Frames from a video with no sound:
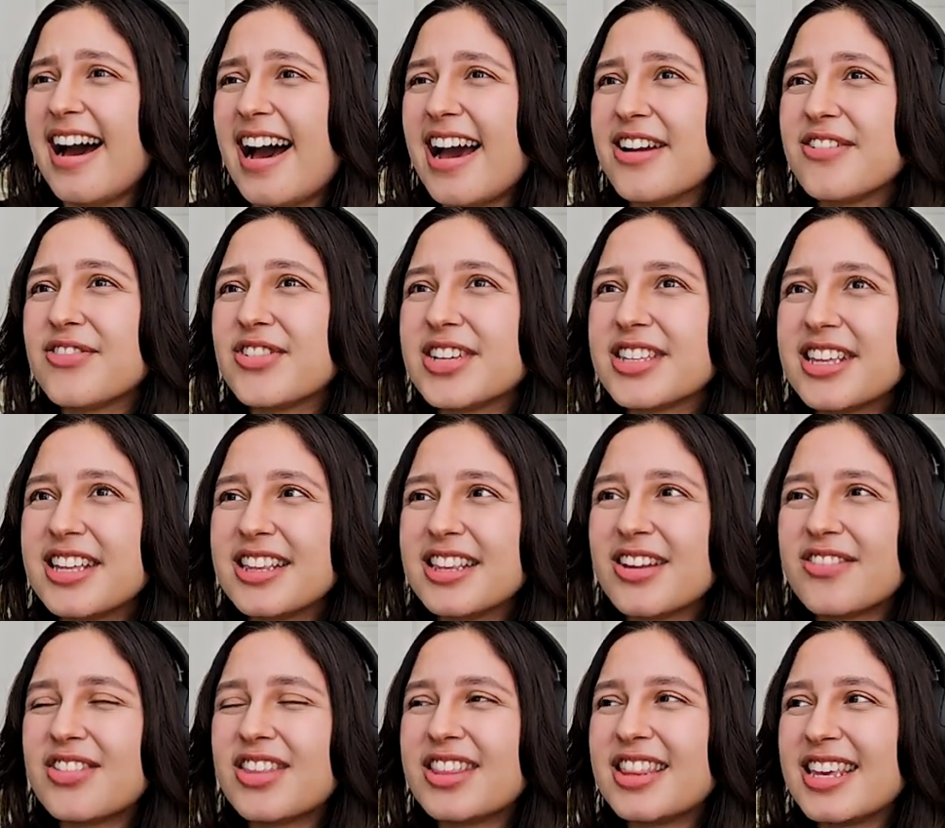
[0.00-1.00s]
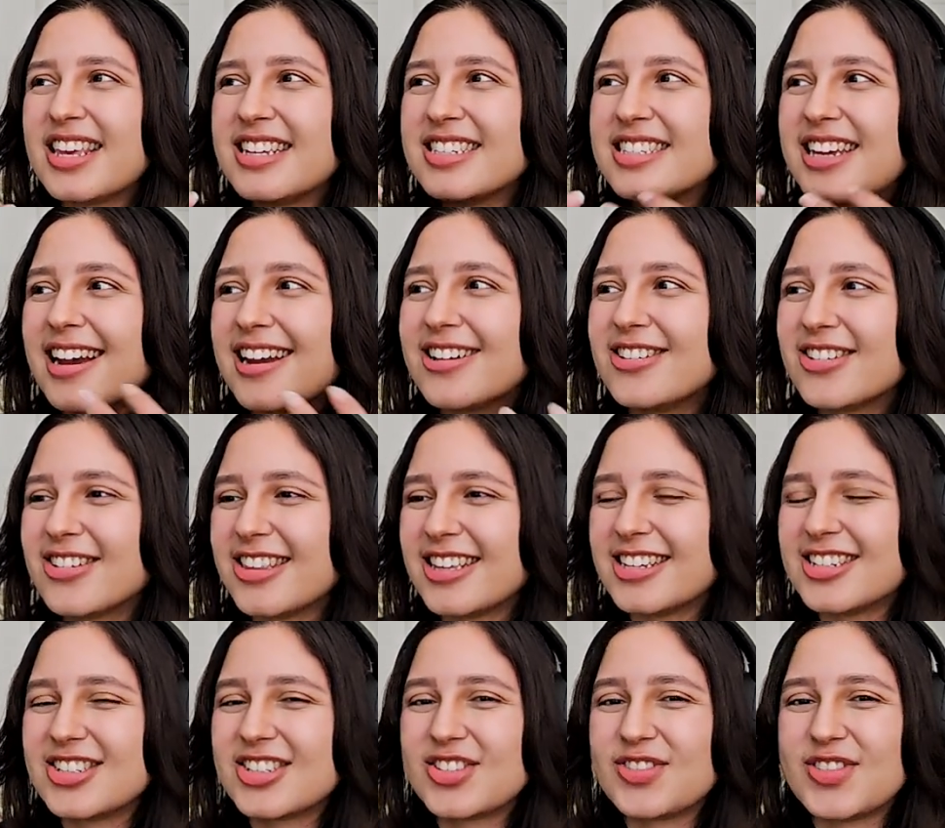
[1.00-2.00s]
I really love that the entire
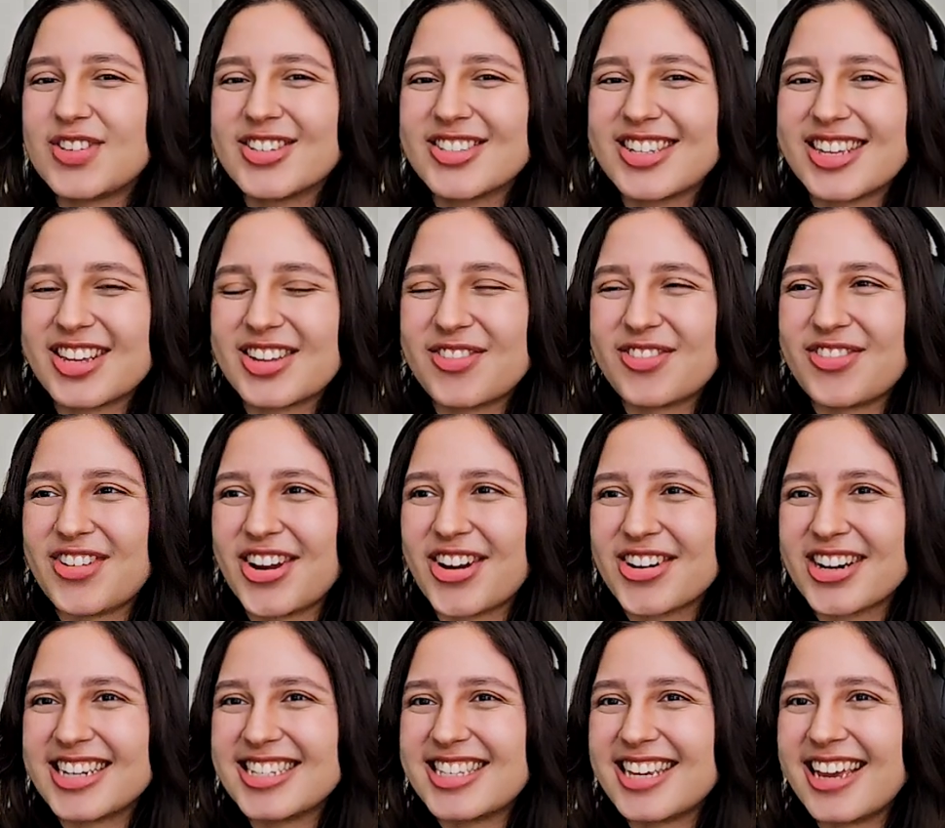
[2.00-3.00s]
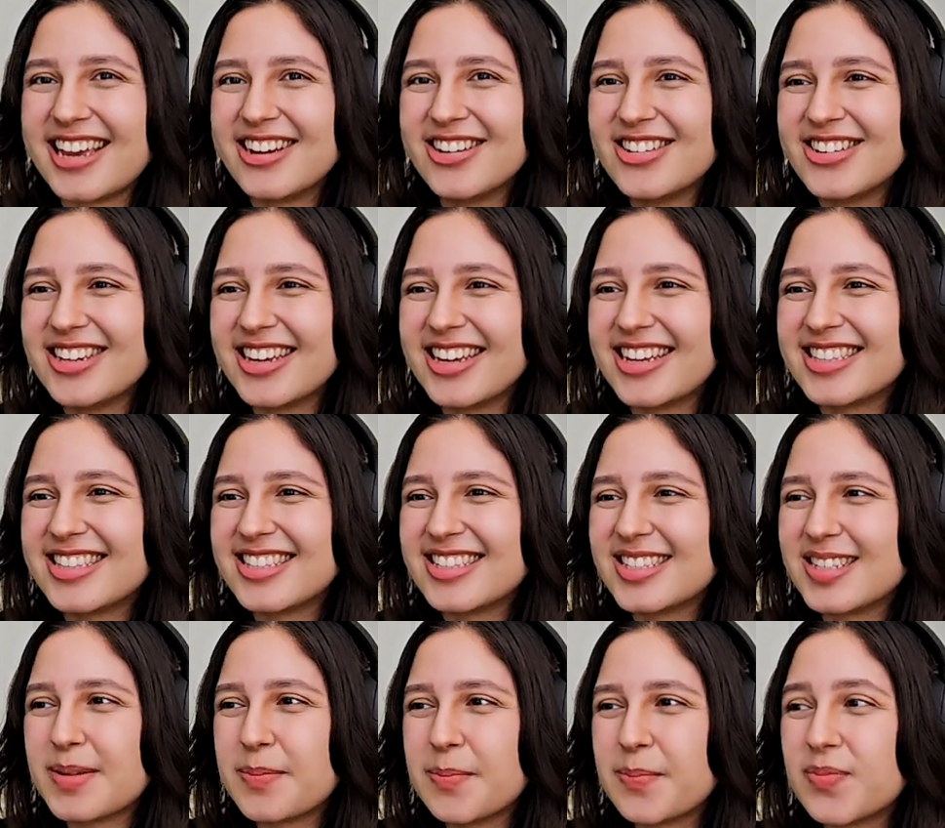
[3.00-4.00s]
thing just feels like a fairy tale.
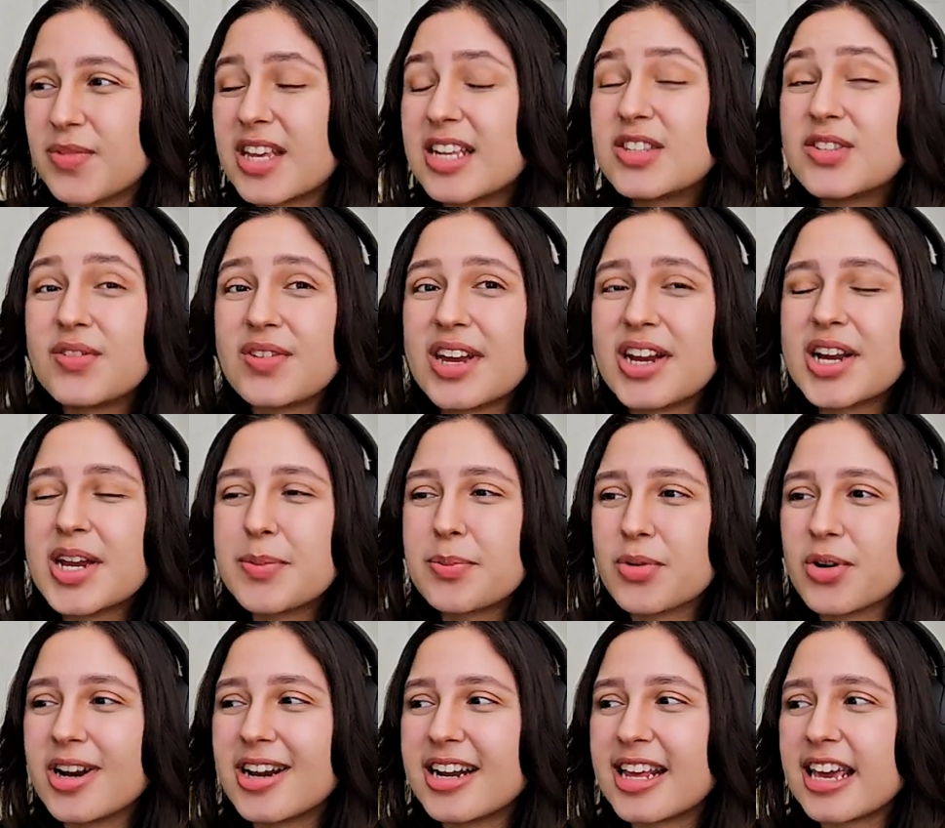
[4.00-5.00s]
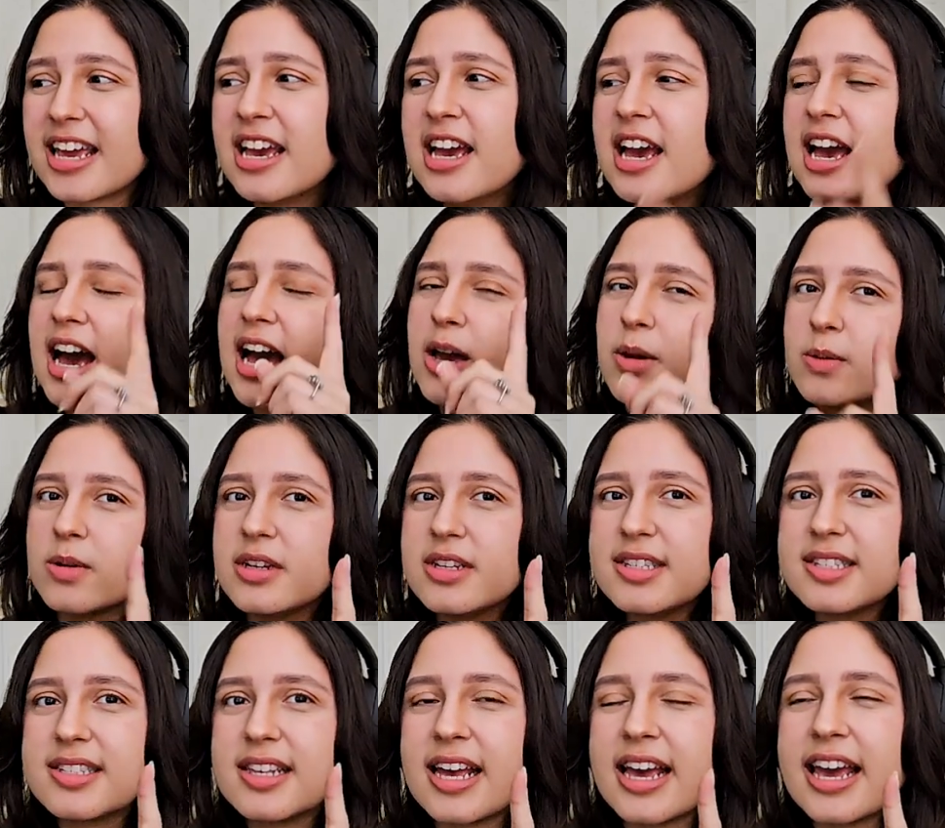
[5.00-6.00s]
It's very pretty. I will
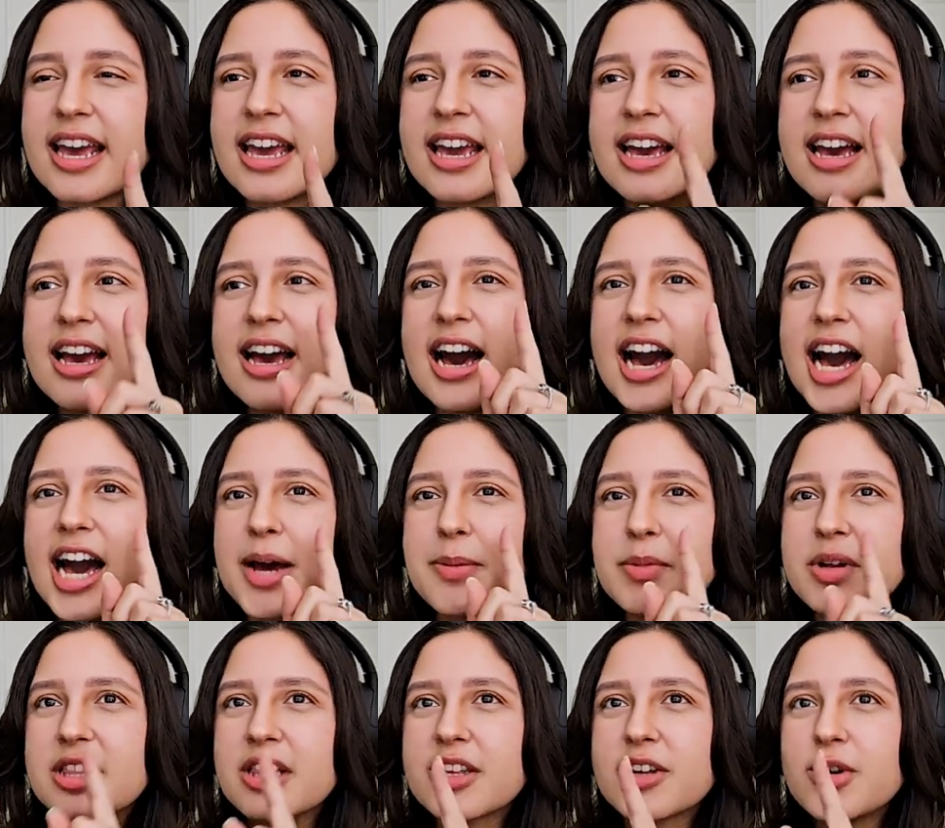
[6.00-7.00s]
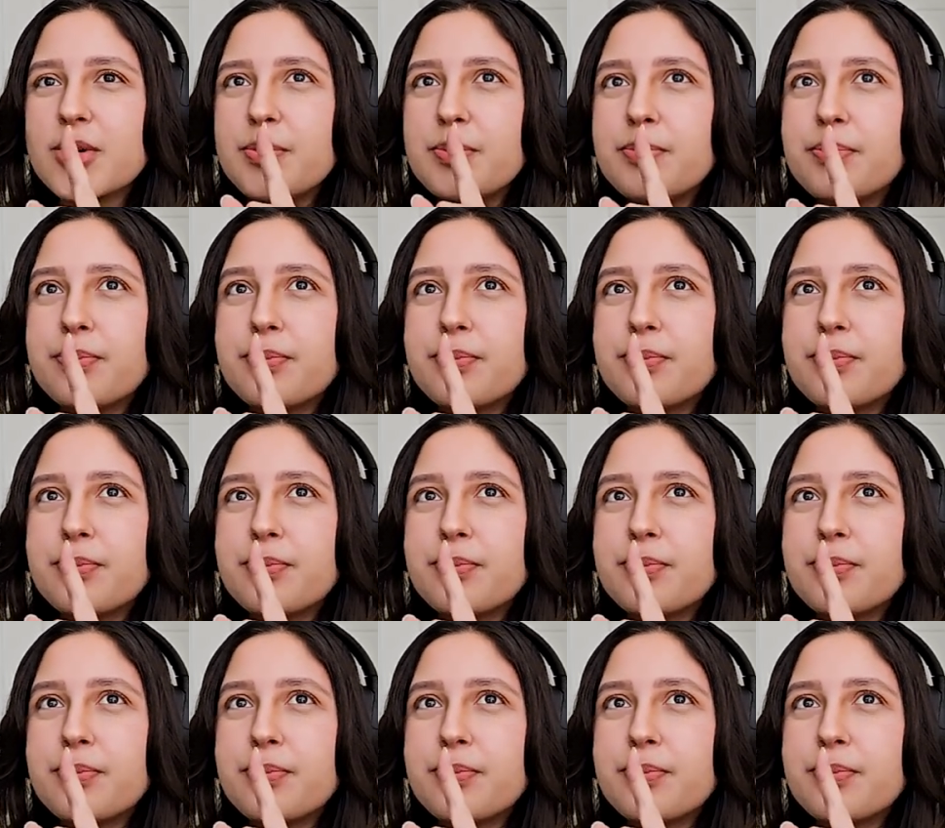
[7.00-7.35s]
say, I'm a little